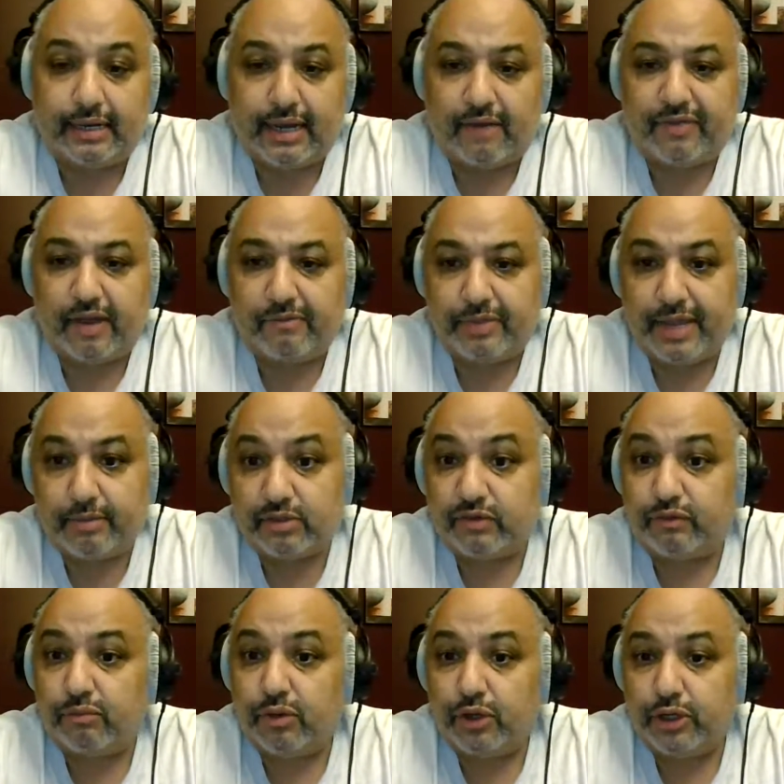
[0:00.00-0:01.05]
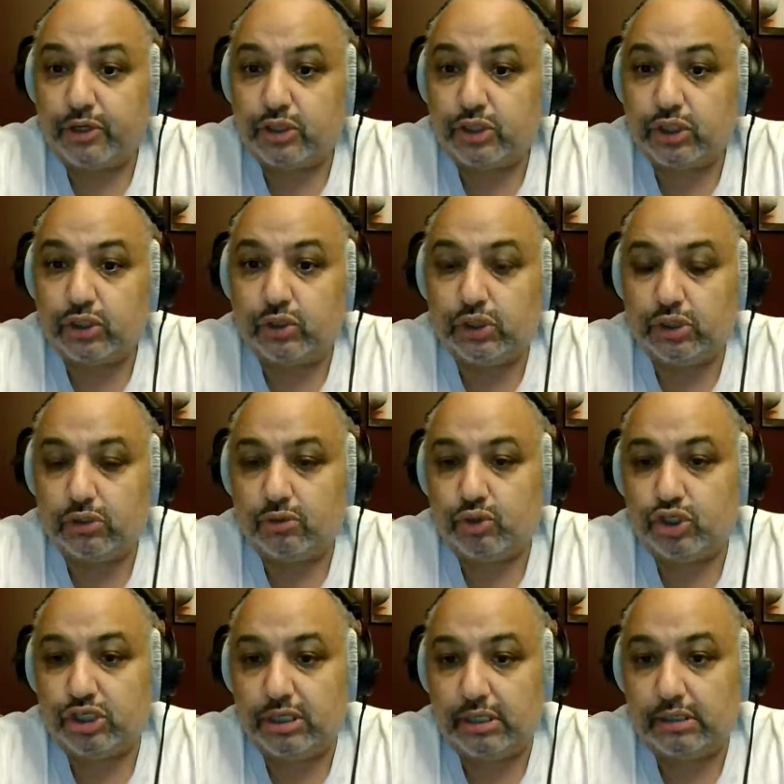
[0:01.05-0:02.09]
Now, if that name is familiar to you,
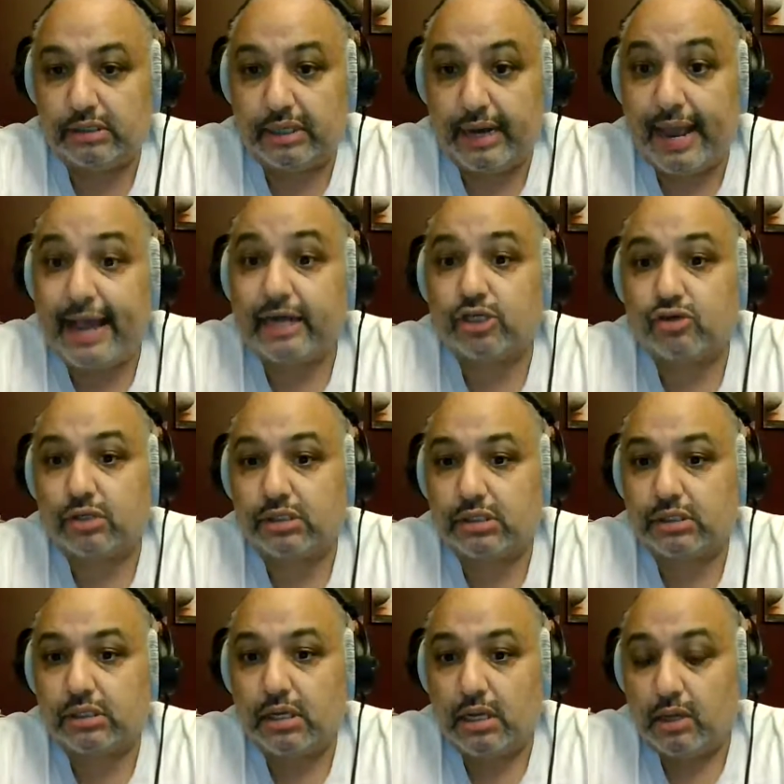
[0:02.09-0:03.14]
she is an actress